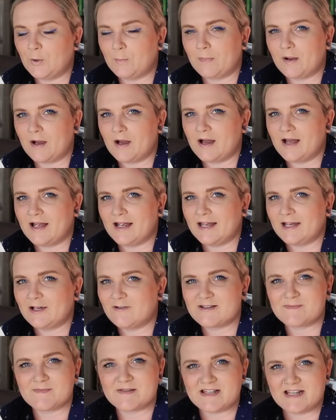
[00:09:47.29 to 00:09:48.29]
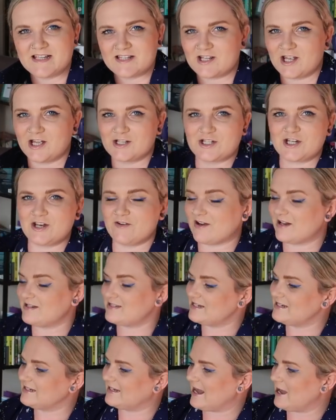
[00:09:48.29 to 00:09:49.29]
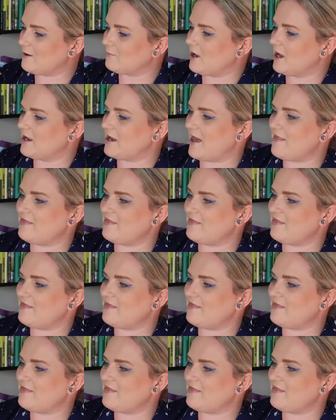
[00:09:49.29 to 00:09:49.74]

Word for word: on my Christmas list last year, and I didn't get one.